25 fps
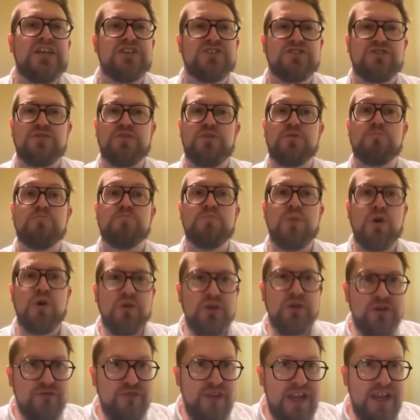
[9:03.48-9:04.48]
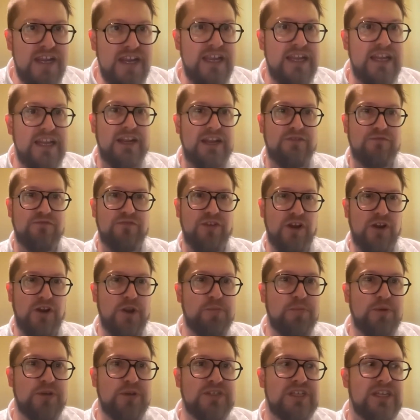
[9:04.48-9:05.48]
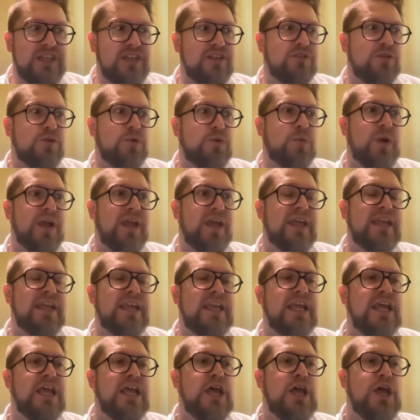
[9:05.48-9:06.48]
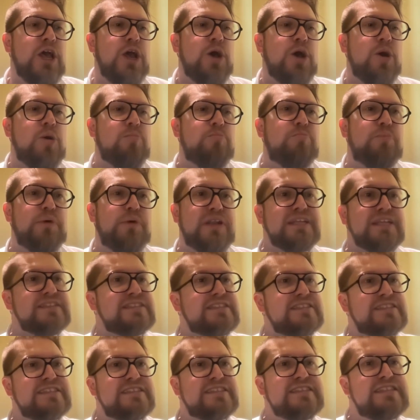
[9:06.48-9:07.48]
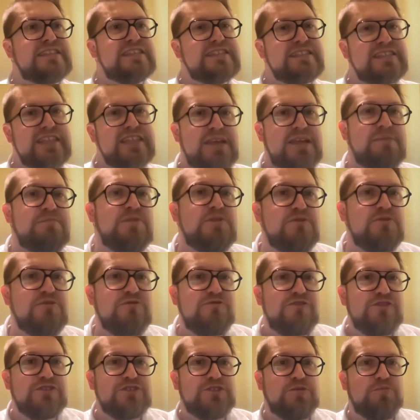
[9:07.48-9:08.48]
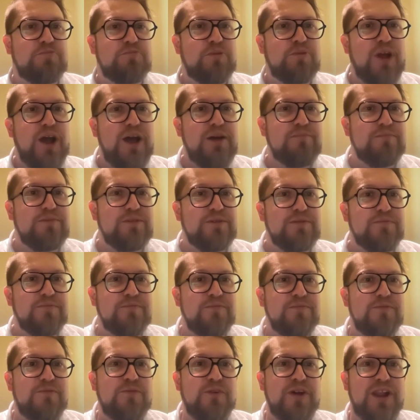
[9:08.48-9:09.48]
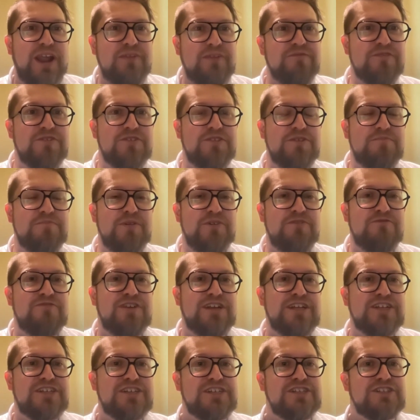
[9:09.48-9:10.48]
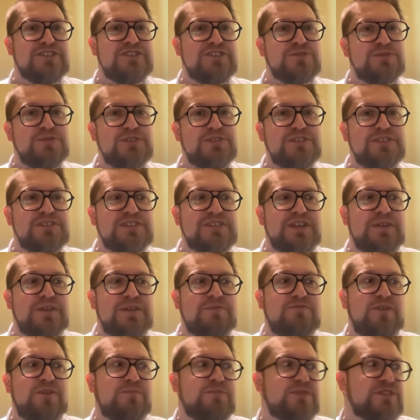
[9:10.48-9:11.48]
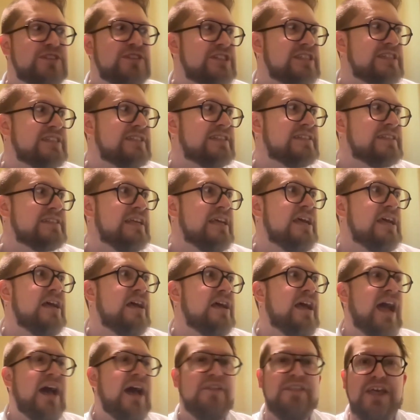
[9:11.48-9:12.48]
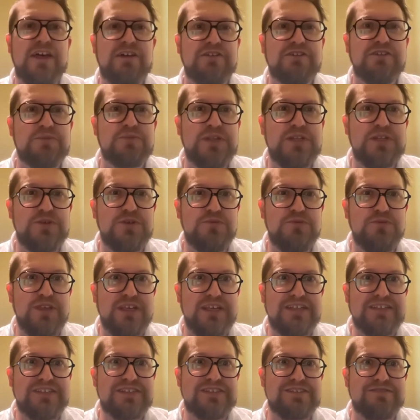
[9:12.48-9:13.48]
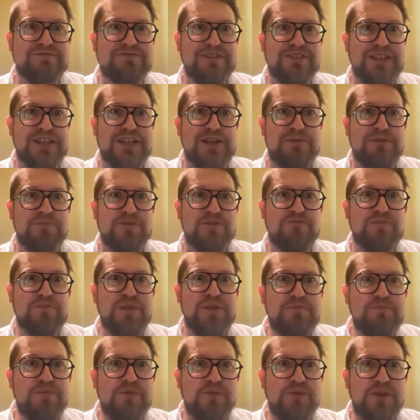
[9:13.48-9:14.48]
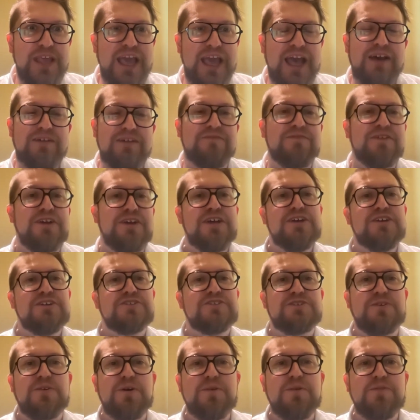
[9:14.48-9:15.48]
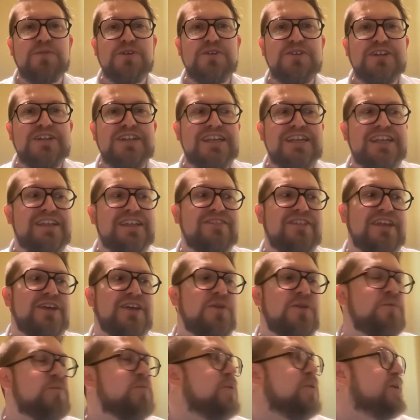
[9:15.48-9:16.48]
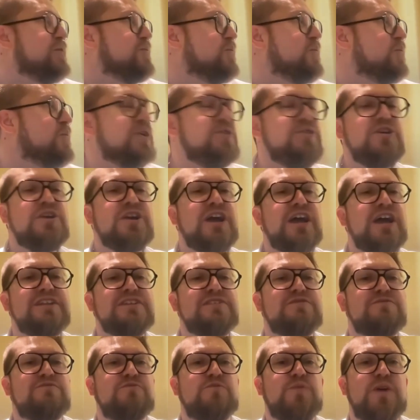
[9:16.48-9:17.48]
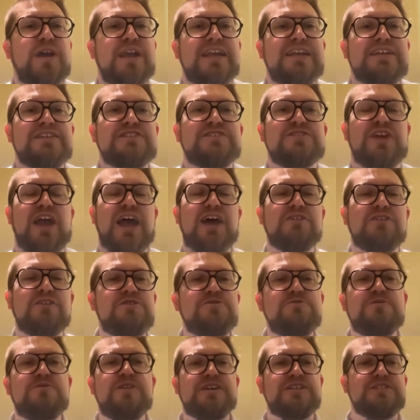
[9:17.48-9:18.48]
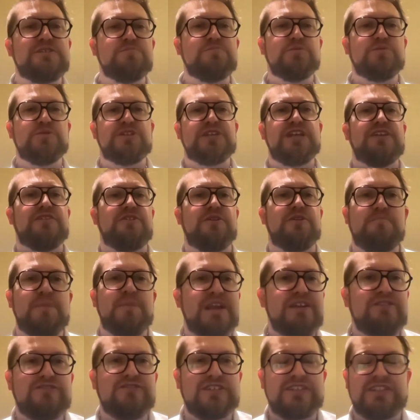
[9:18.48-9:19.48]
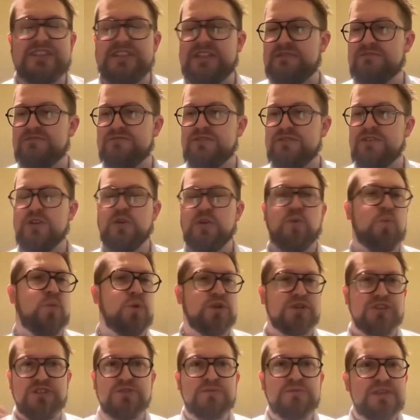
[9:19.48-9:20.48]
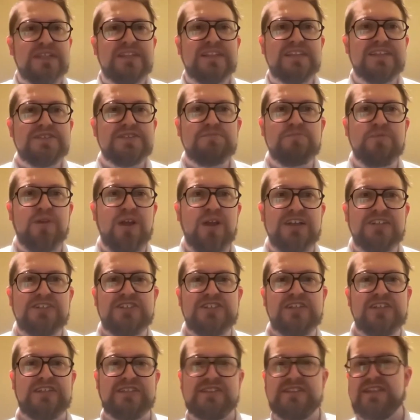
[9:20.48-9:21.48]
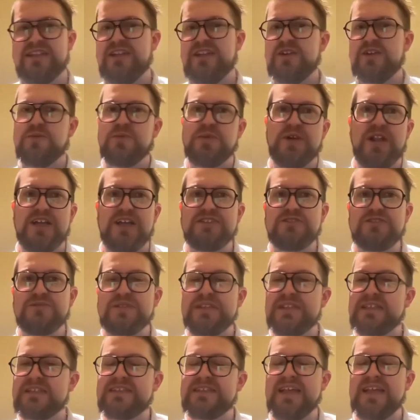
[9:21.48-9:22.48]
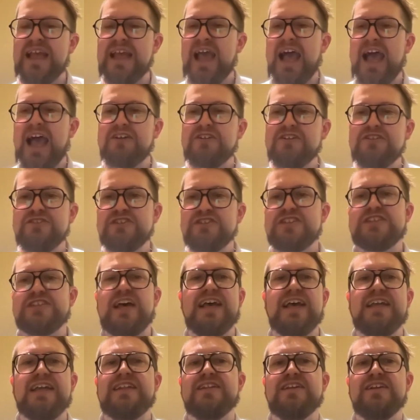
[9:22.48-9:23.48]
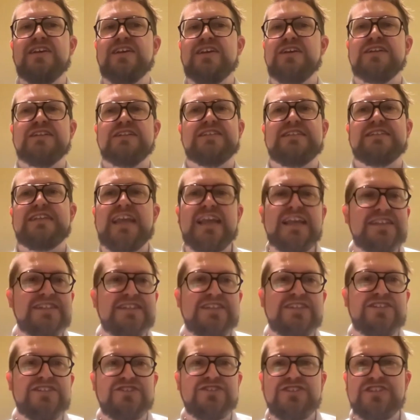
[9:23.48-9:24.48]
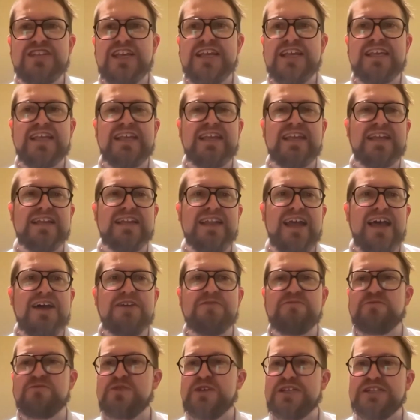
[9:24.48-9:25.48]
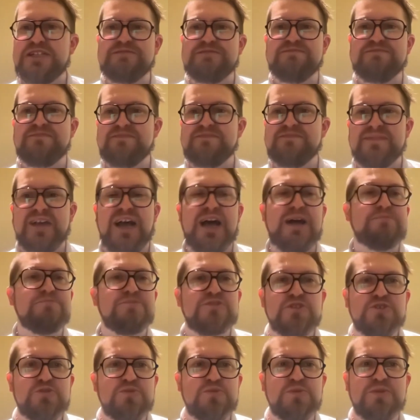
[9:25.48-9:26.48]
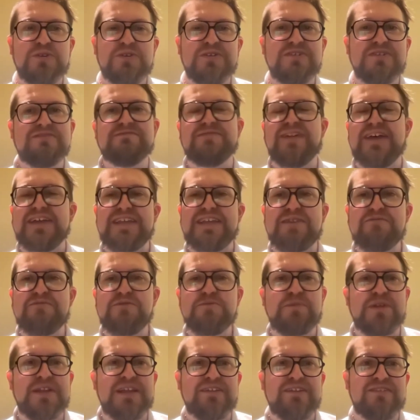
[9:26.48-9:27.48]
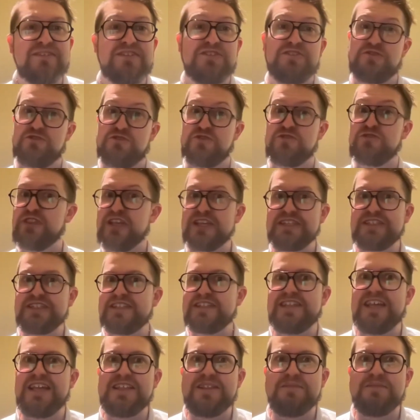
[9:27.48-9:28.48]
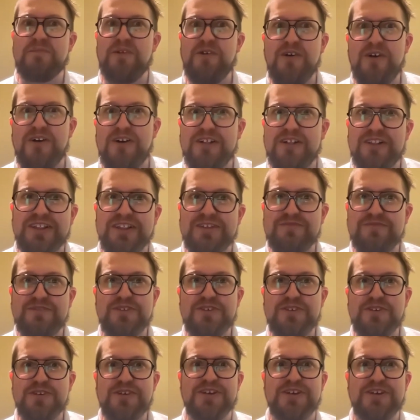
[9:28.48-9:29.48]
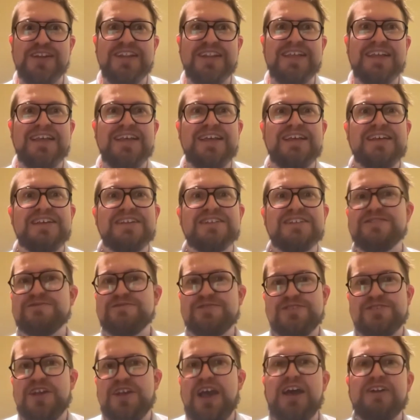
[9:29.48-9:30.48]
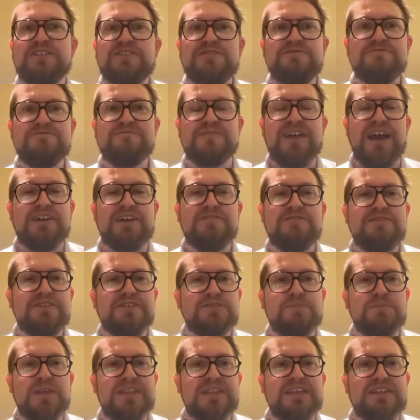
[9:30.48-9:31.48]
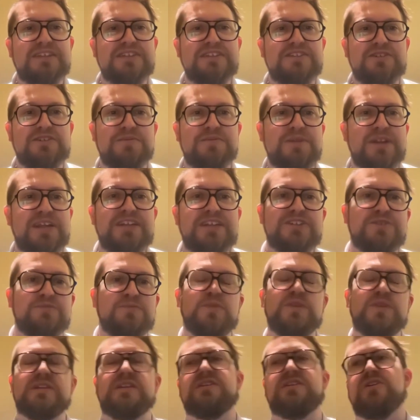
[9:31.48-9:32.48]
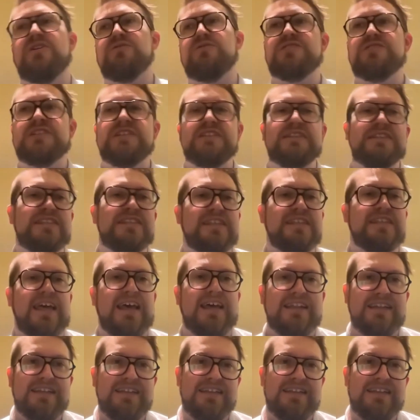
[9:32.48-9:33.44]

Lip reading: So you're motivated in a very particular way, but it's the same universal problem, whatever the motivation and source is coming from, which is, how the hell do we do this with the number of people we have? So I'm wondering, Nikki, like, what are the kinds of ways, or how do you guys put together a matrix of, we're doing this project, we're not doing this? How do you decide cases you're taking and not, when I'm sure, like everybody, you'd like to take them all if you could? So how do you guys make that determination? What goes into that?